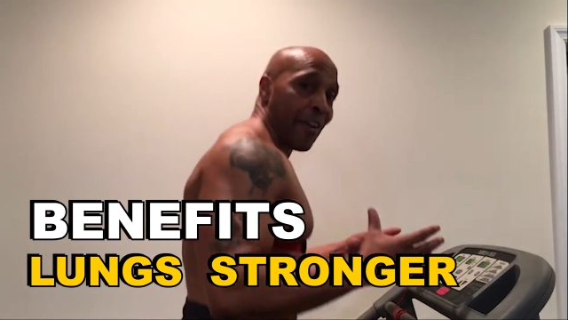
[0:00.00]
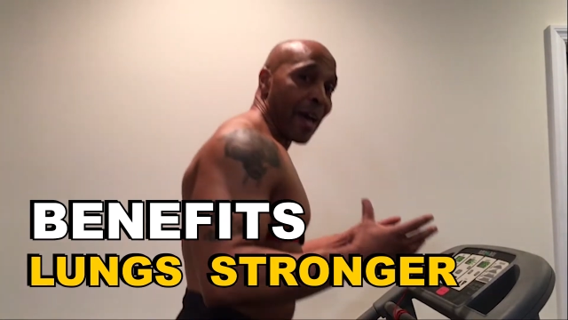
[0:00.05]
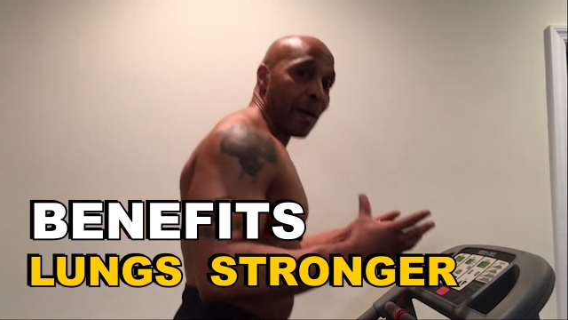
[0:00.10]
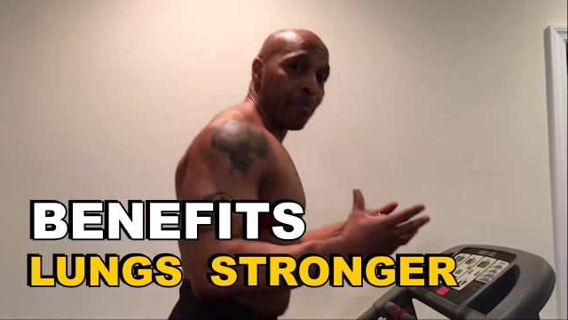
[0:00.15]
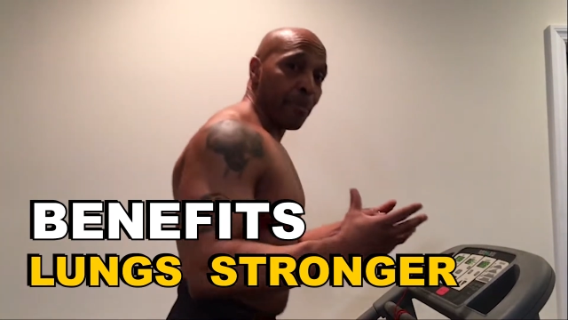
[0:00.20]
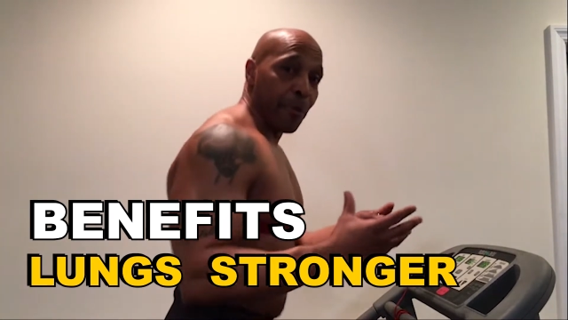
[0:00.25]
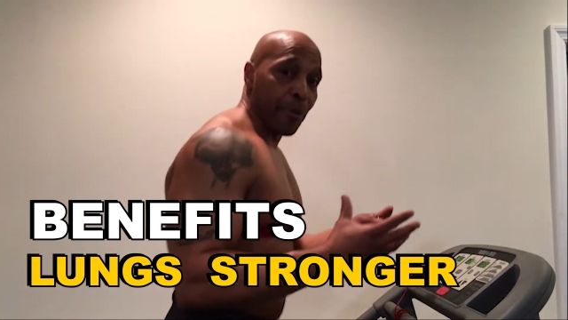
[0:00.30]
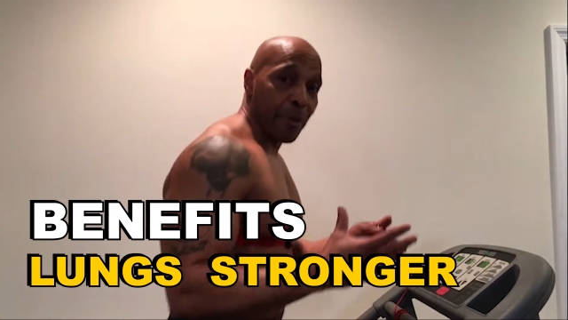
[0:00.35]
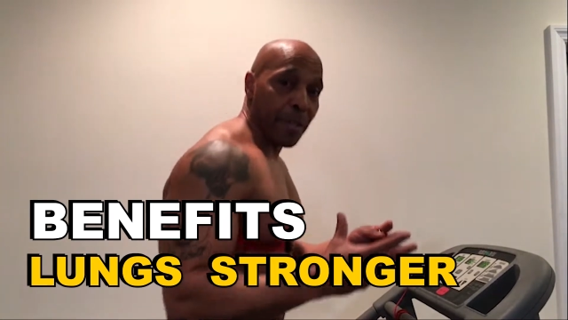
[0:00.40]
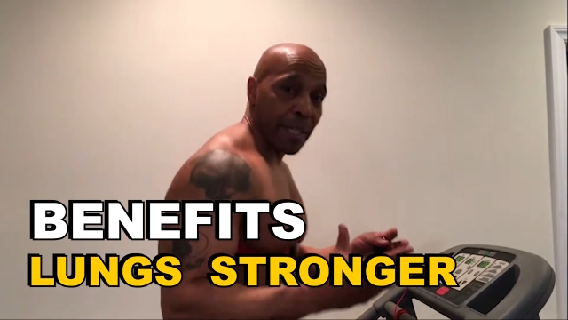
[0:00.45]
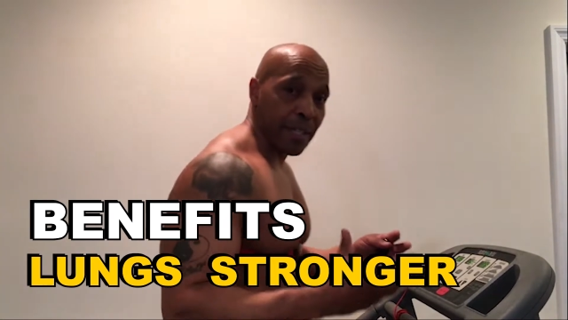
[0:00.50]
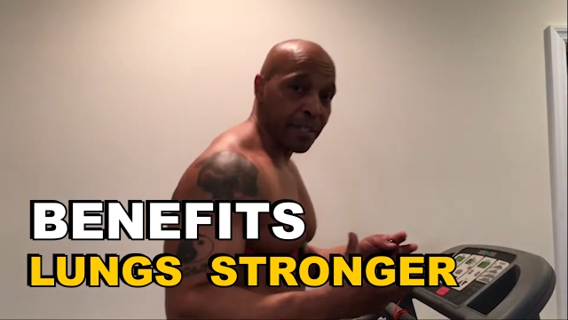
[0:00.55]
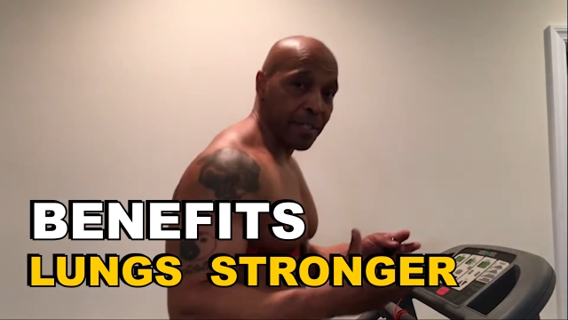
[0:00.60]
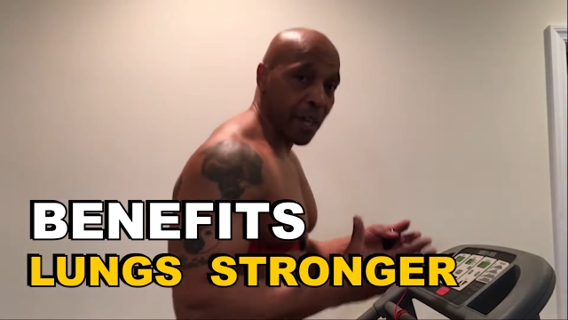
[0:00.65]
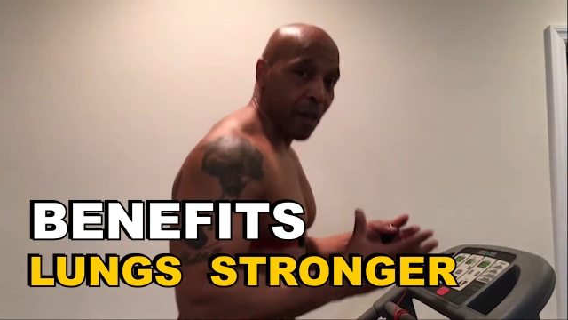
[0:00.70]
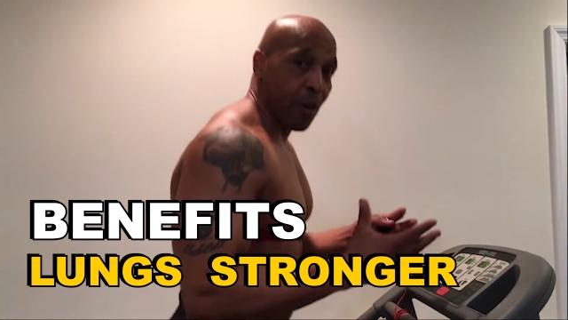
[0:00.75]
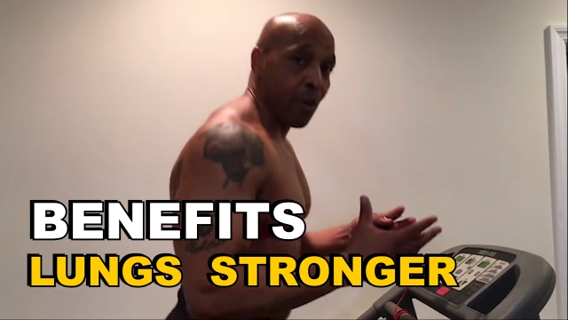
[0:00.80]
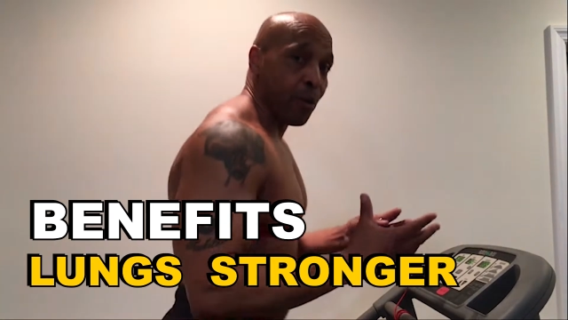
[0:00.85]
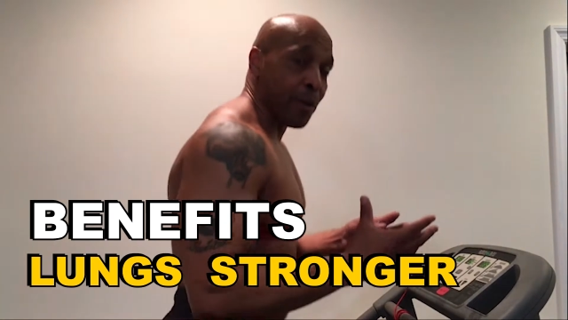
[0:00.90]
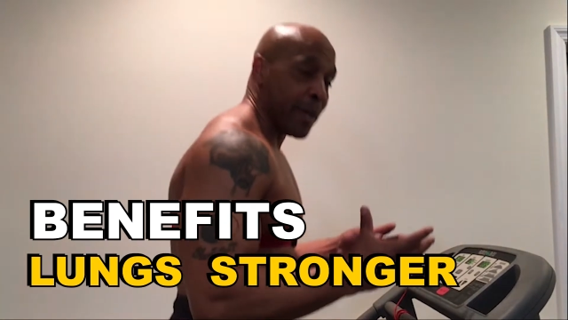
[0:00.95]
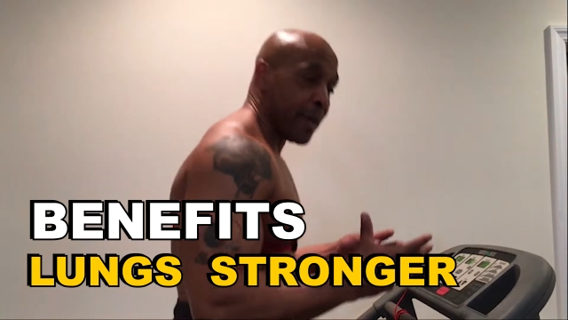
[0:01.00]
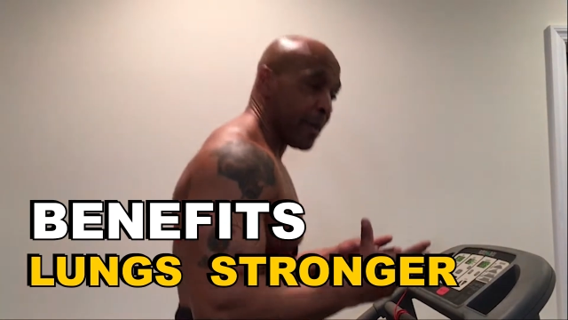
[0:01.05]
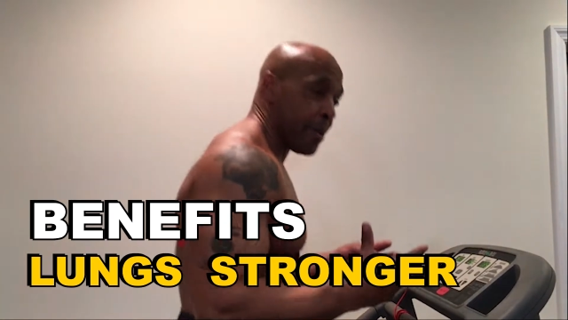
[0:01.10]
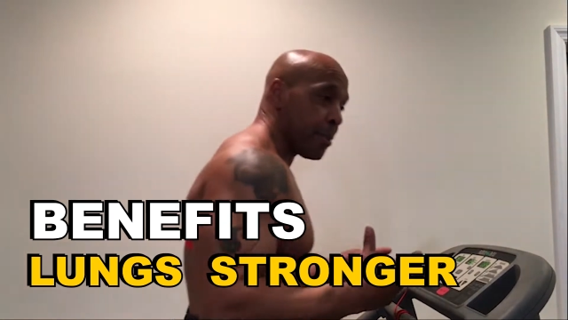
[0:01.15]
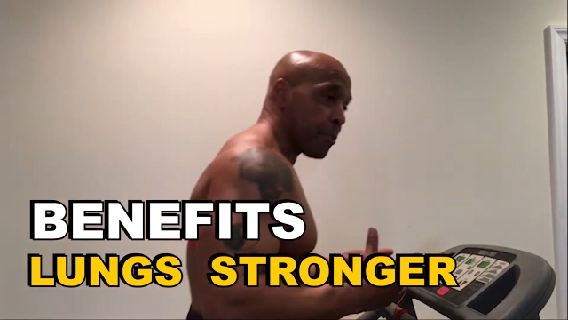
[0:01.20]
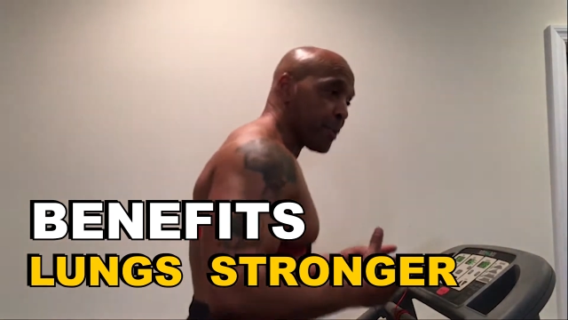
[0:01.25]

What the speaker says: fat burning zone.